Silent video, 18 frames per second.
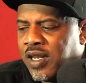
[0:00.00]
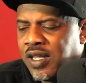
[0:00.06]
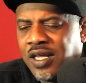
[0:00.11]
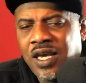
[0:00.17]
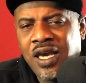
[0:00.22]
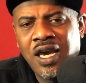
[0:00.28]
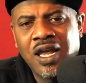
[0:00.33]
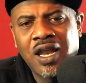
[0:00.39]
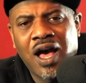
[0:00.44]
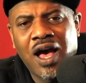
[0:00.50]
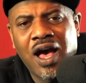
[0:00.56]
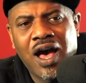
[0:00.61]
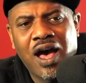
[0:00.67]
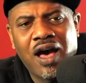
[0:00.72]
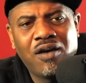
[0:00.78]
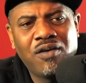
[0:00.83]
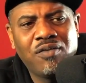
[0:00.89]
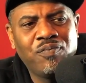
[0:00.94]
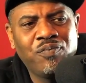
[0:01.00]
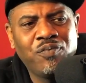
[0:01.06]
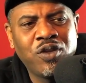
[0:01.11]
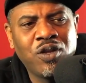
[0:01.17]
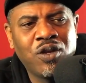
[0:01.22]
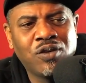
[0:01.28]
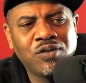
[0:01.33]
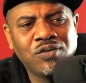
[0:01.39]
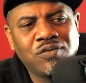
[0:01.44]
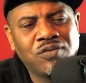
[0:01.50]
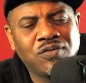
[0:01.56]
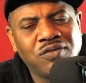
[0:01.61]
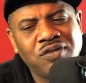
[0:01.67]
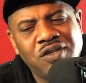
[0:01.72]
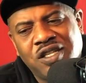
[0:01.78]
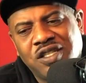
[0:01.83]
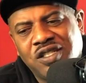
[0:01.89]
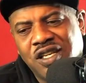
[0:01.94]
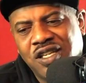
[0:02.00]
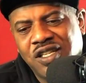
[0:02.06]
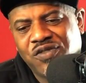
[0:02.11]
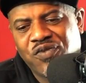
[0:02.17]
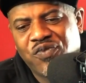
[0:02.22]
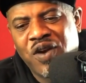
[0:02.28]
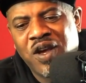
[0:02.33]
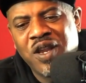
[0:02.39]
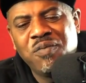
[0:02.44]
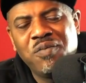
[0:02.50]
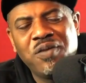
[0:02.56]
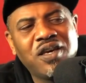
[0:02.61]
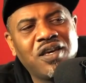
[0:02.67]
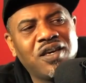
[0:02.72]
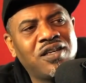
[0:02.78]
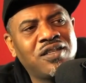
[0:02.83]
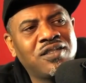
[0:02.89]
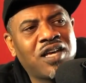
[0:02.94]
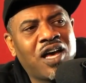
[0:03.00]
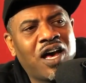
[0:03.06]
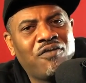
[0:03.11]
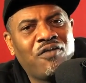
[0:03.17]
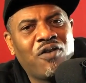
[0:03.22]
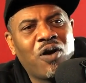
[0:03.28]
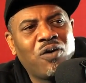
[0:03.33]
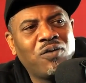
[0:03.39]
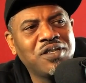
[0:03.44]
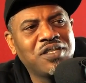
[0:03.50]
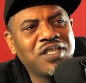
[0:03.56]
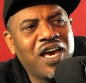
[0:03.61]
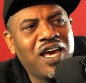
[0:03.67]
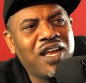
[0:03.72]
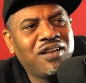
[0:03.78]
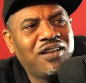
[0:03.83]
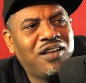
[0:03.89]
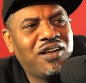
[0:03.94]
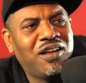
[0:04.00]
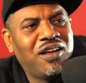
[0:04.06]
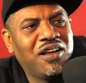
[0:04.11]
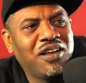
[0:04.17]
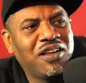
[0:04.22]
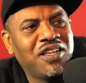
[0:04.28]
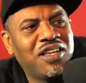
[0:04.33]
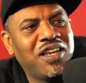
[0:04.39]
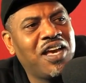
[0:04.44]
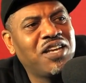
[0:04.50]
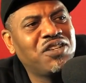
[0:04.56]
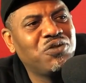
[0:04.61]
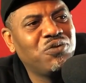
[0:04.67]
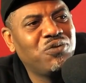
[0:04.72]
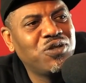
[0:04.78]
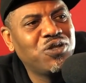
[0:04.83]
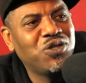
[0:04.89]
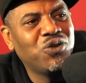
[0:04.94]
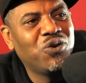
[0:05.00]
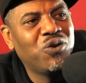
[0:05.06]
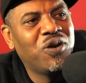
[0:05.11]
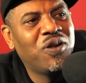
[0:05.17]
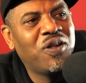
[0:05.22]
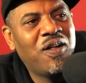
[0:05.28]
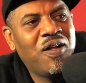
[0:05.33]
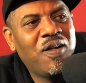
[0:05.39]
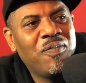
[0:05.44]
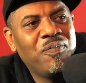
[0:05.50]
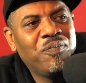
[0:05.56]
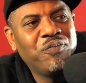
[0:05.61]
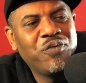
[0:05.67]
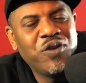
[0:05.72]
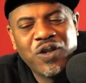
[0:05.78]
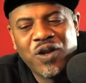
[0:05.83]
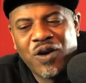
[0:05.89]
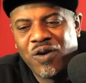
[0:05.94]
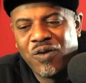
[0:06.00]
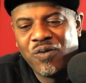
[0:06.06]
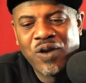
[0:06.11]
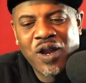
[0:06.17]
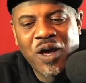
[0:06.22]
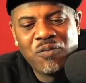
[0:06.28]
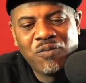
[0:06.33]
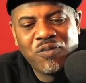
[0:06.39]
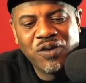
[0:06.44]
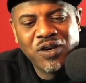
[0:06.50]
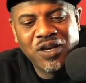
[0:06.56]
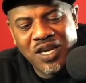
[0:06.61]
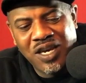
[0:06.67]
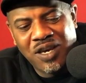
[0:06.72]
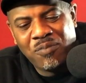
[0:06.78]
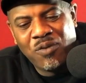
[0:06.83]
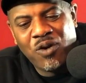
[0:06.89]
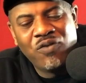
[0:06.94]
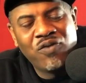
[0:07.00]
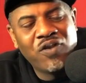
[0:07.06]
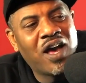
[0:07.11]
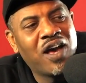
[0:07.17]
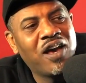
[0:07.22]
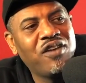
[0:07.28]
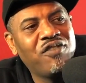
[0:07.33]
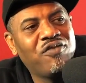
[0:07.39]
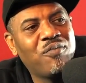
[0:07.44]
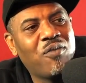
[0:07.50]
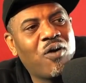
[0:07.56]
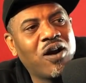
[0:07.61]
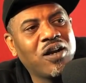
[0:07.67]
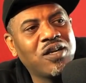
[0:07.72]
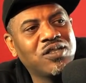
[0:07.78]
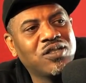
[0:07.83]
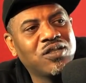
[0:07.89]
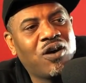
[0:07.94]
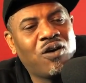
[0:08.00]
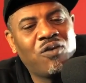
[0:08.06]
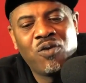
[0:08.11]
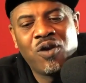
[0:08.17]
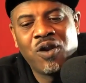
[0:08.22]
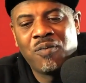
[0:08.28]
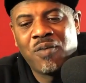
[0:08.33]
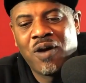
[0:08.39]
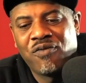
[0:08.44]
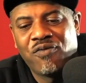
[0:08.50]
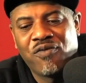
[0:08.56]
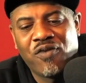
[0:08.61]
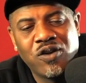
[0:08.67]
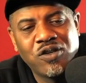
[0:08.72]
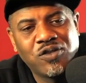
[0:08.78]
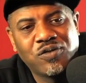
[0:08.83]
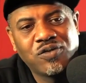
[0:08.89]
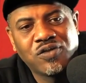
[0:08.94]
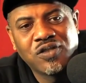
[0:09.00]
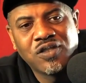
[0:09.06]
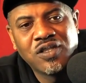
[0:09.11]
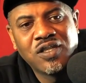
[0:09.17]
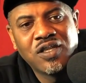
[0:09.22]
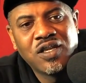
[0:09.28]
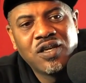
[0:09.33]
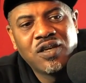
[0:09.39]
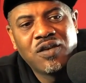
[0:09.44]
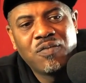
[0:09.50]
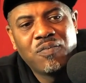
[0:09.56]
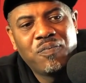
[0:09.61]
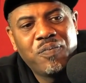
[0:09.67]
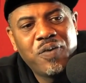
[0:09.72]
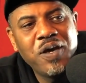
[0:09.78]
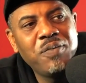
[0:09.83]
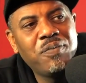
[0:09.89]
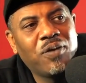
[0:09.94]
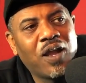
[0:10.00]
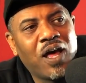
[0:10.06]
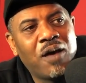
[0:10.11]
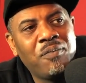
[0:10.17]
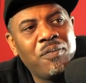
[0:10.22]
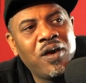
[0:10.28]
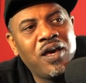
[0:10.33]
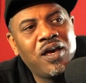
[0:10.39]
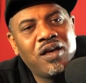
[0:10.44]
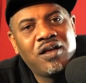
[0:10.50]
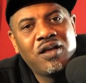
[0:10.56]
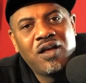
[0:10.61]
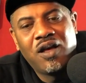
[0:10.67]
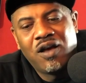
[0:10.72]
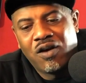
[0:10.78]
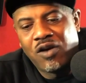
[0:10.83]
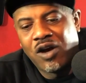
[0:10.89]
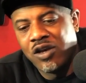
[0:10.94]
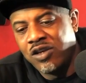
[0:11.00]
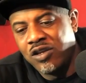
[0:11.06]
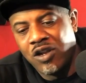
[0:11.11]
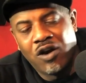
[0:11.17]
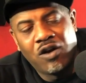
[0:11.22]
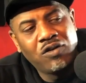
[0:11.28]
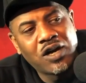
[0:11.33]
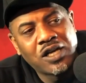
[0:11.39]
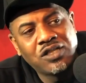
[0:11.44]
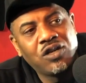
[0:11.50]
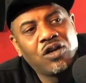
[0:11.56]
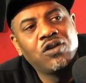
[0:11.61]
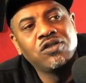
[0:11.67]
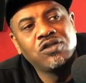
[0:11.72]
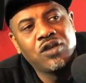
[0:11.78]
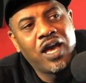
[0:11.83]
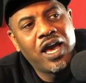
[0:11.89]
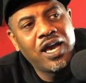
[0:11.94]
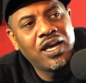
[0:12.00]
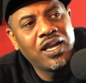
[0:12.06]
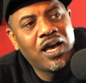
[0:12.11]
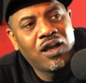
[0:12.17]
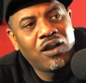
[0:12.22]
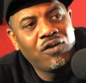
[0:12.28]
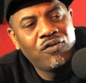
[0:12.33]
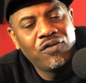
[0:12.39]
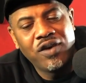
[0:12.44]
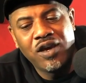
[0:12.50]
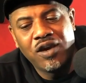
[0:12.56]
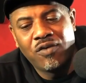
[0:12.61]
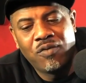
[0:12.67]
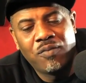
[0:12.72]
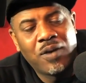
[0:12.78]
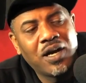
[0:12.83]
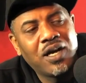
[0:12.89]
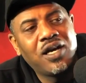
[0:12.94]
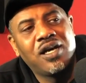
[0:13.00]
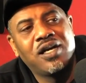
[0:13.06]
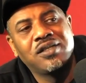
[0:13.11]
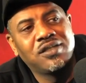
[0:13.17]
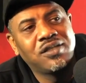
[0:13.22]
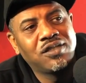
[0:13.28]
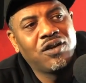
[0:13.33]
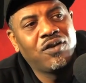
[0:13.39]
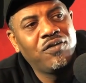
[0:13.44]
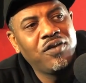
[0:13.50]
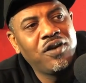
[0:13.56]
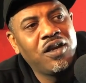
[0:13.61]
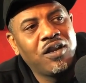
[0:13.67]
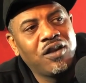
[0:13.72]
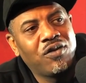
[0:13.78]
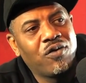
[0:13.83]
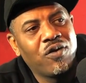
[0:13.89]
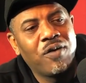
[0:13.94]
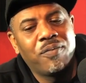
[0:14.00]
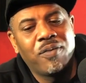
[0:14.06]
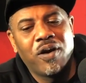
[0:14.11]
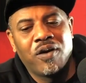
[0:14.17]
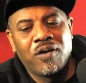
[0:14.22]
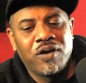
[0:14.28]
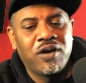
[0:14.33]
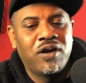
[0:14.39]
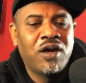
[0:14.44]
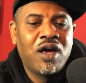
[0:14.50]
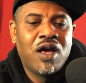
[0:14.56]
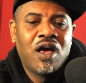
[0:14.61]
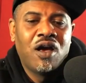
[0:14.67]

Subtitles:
And again, it's funny because I've always had a connection with Short. When I'm moving out here from Arkansas, one of my first people I met, I told you, hanging out over here with my cousins over here in the Crip area.